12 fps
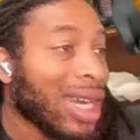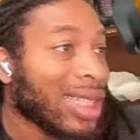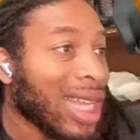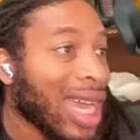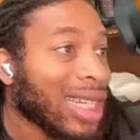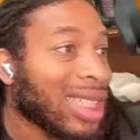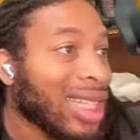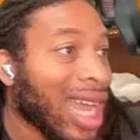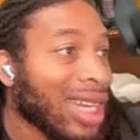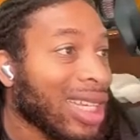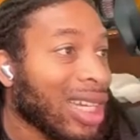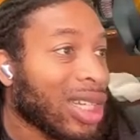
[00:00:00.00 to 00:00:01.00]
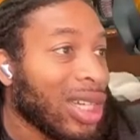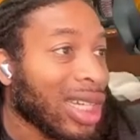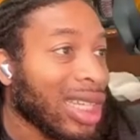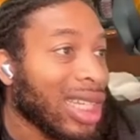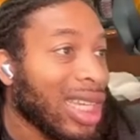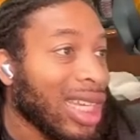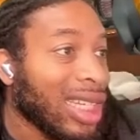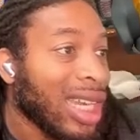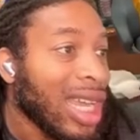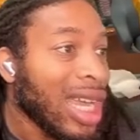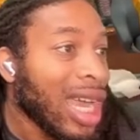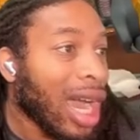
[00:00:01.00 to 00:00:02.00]
that's actually out there cooking and hitting.
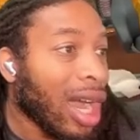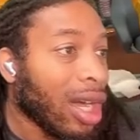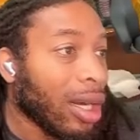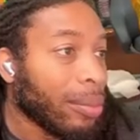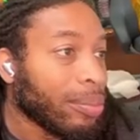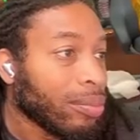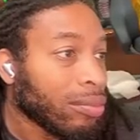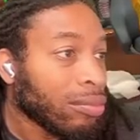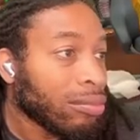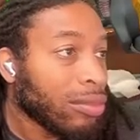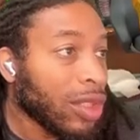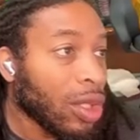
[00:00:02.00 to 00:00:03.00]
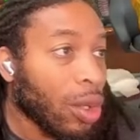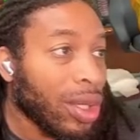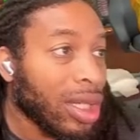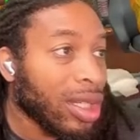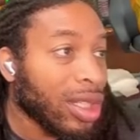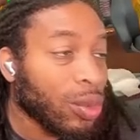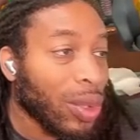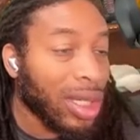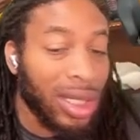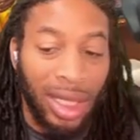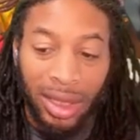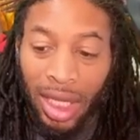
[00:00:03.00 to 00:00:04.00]
Um, you know, it is what
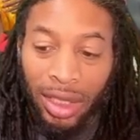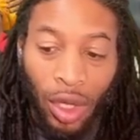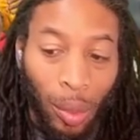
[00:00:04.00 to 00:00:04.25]
it is. So